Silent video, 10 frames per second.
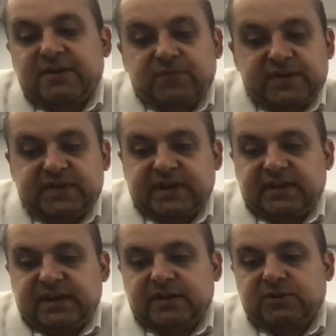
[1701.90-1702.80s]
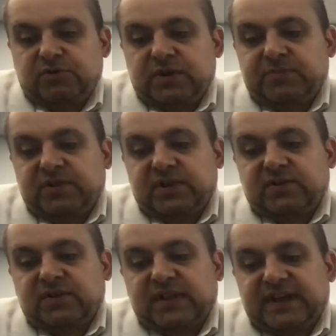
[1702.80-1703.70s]
Everything, including
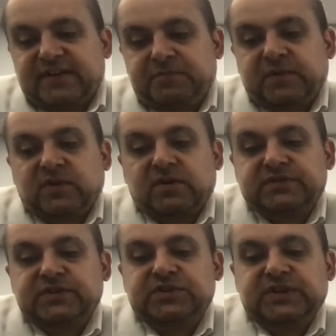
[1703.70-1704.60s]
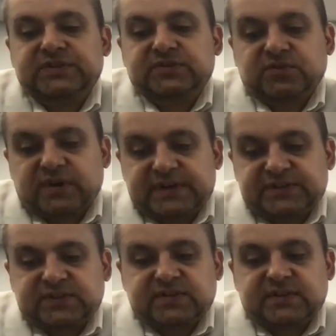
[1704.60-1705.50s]
political life, belongs to Jesus
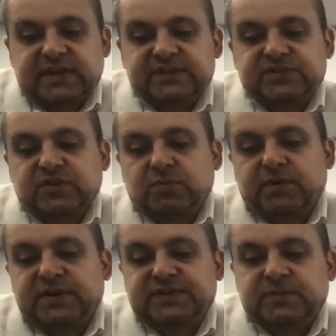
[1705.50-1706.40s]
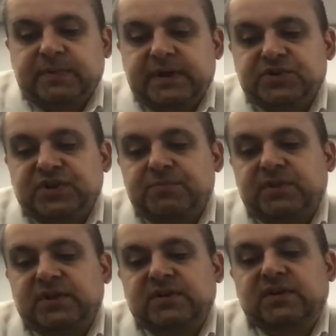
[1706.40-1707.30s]
Christ, and so participation
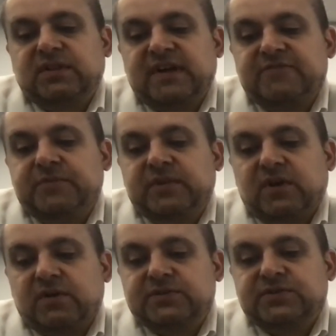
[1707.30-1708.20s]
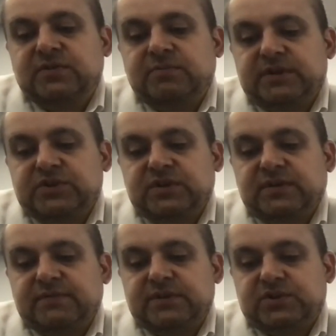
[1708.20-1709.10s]
in political life belongs to the
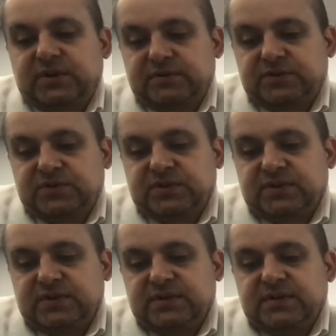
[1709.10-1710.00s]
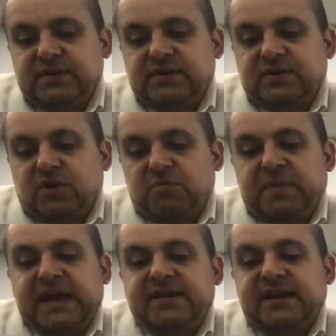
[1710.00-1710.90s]
mission of the church.
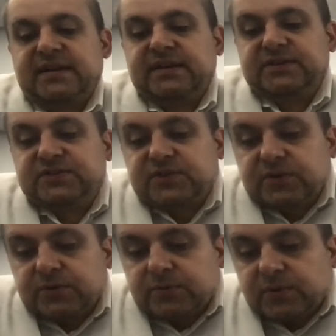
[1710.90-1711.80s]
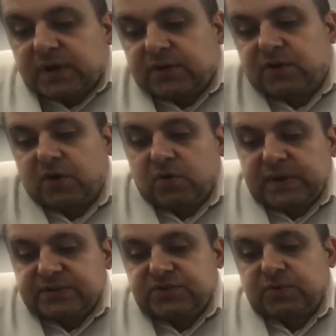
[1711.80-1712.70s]
Our mandate is to
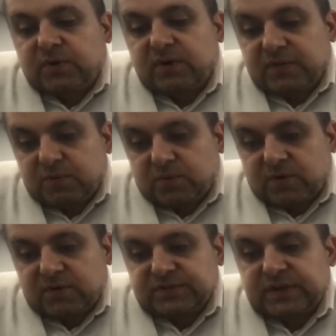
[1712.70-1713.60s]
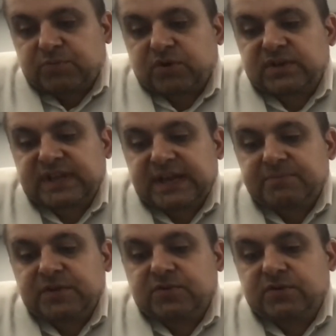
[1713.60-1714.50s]
go into all the world and
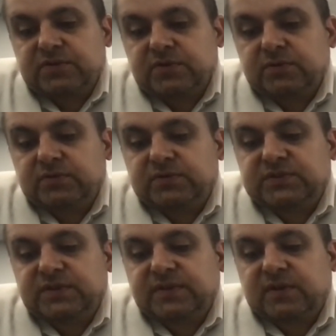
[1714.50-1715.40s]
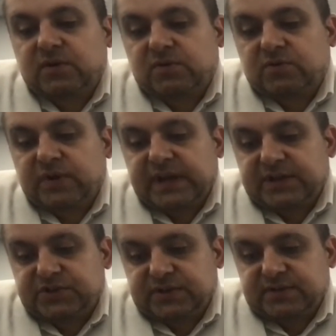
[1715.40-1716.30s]
proclaim the good news to the whole
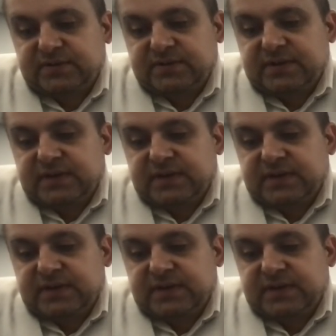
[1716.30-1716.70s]
creation.